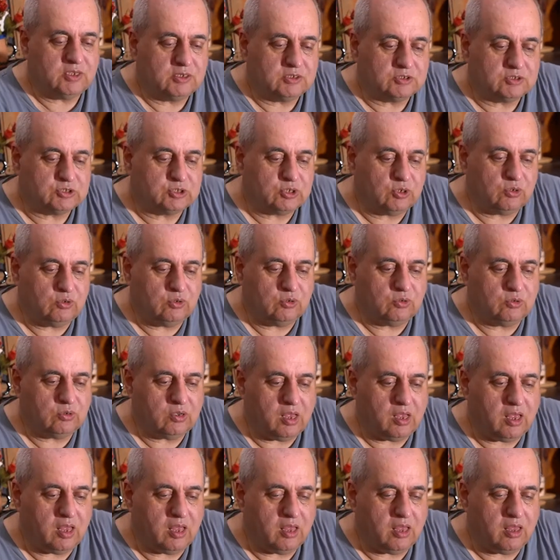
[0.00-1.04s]
So
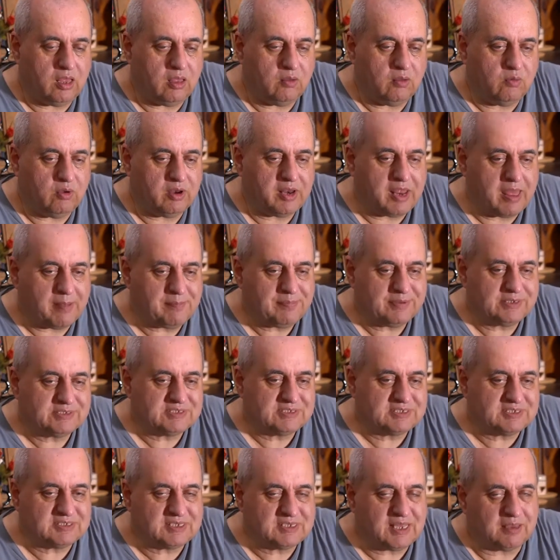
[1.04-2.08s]
what happens
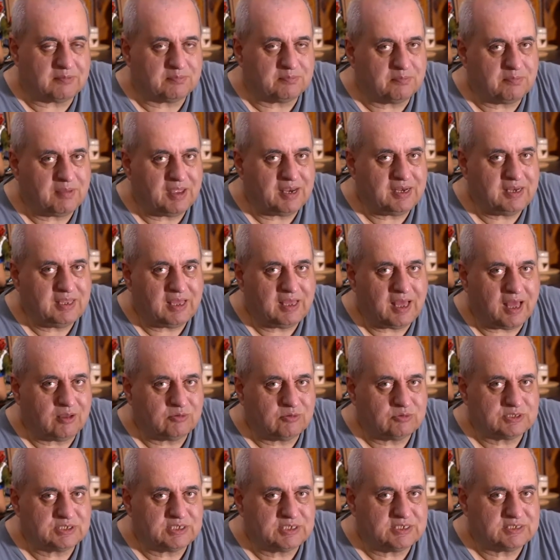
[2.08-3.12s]
is that many
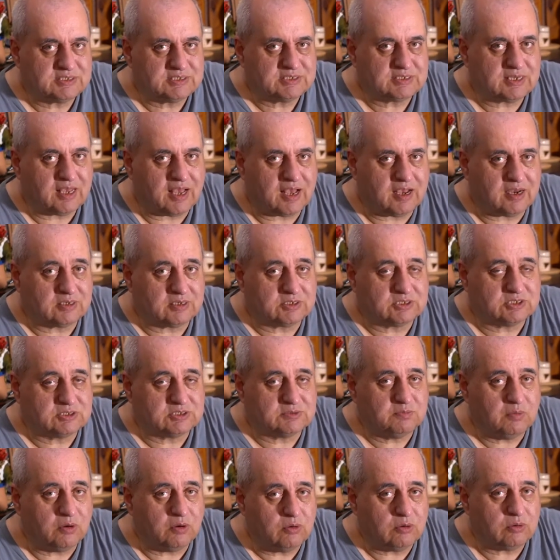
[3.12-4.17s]
houses are
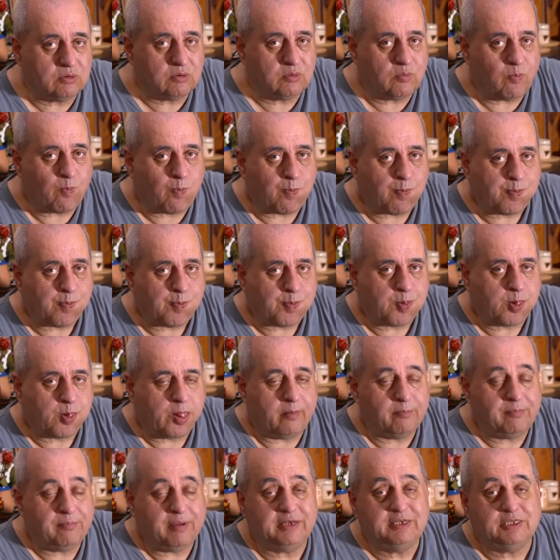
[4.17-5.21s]
small,
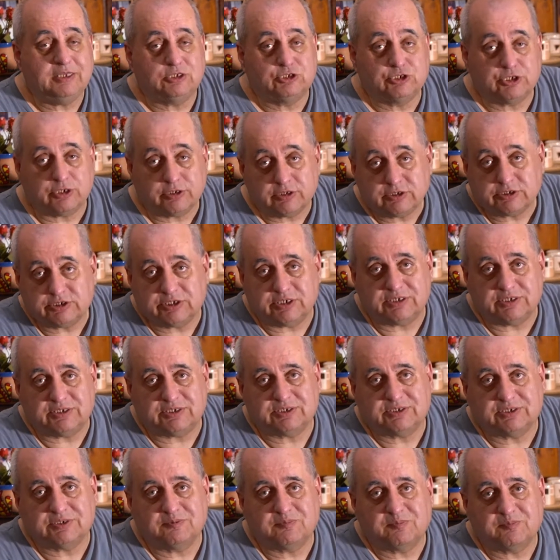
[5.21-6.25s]
many
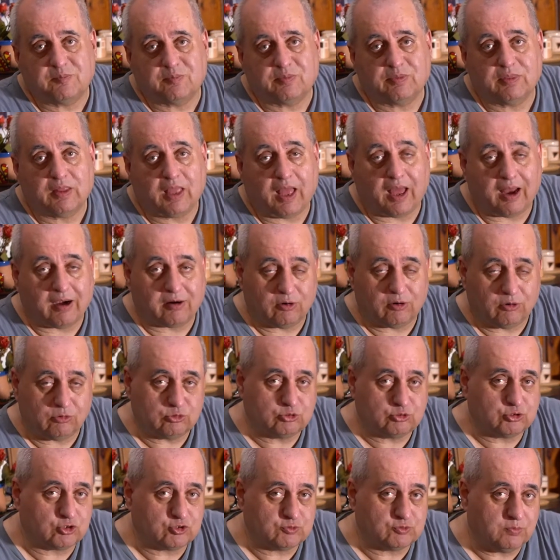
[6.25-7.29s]
churches are
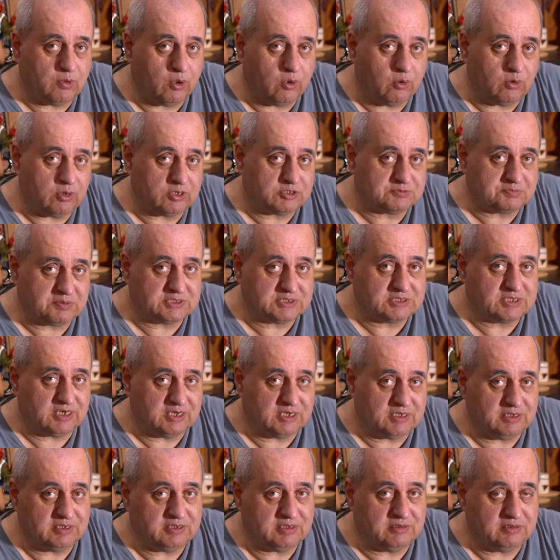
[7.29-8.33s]
also small,
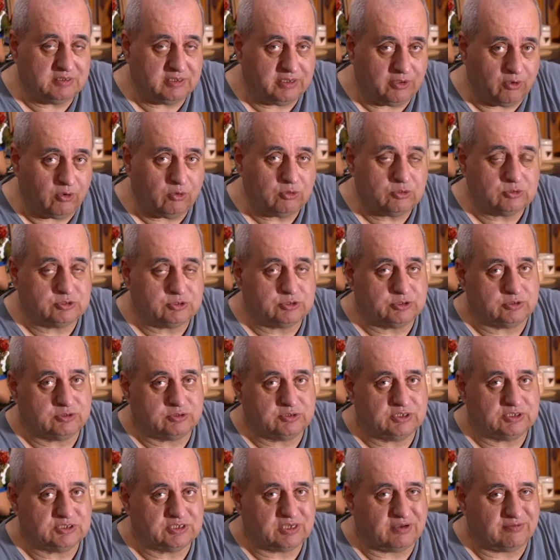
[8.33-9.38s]
especially the old
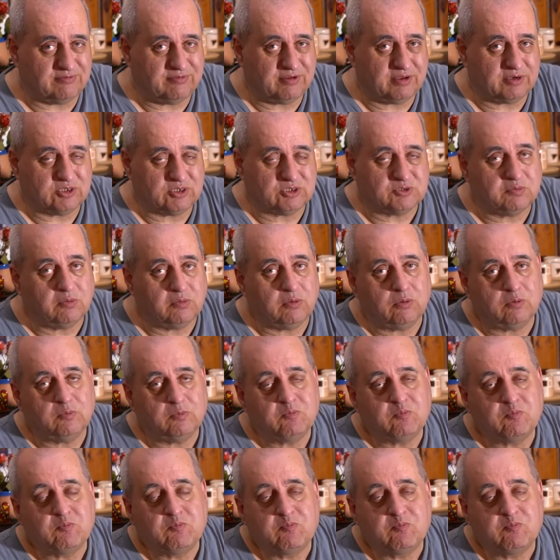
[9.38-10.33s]
churches are very small.